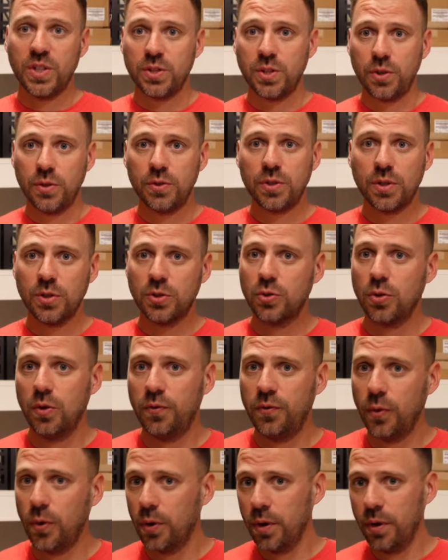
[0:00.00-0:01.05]
You use Control
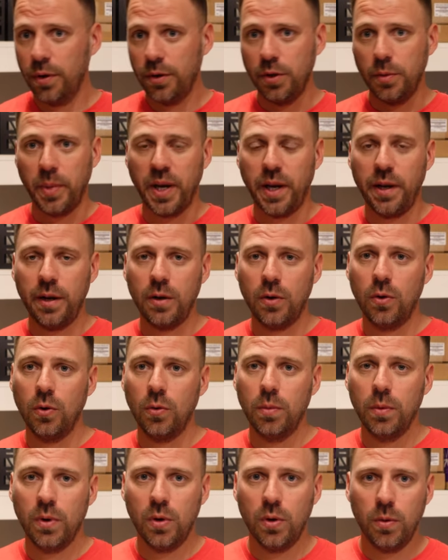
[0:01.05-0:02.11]
4, you buy in a
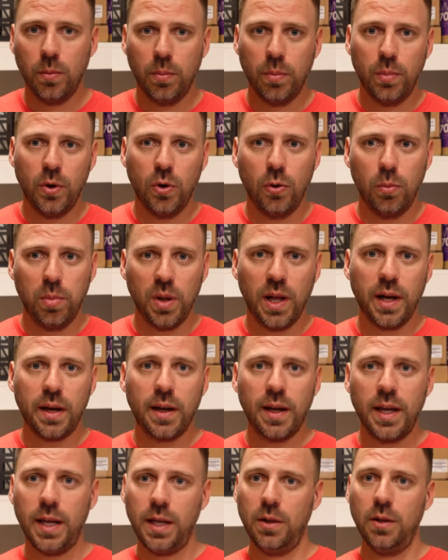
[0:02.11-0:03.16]
whole, whole, whole
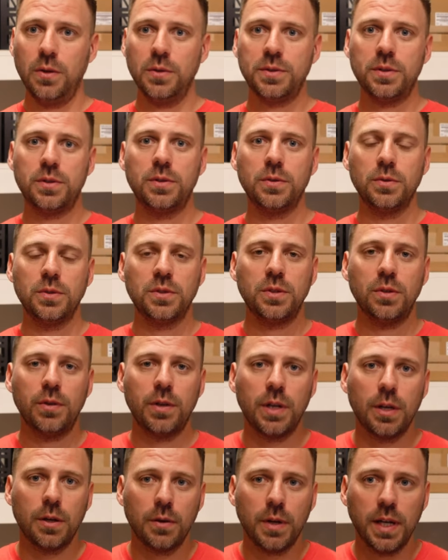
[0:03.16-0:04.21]
block of Halos as soon as you
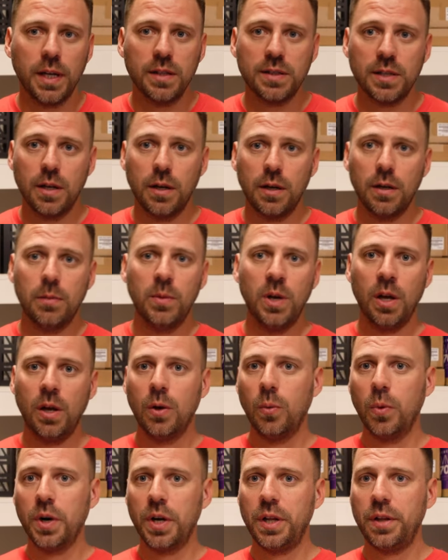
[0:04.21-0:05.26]
can get your hands on them.
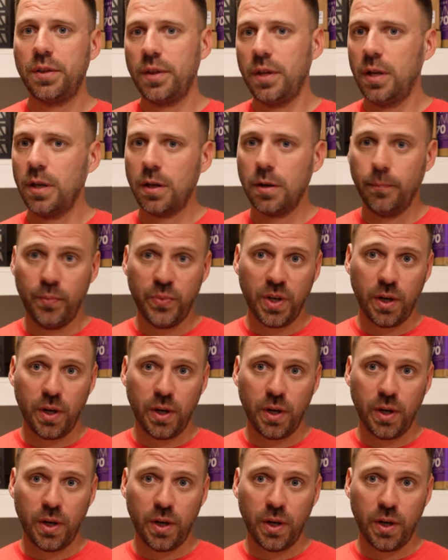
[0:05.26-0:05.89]
What do you think?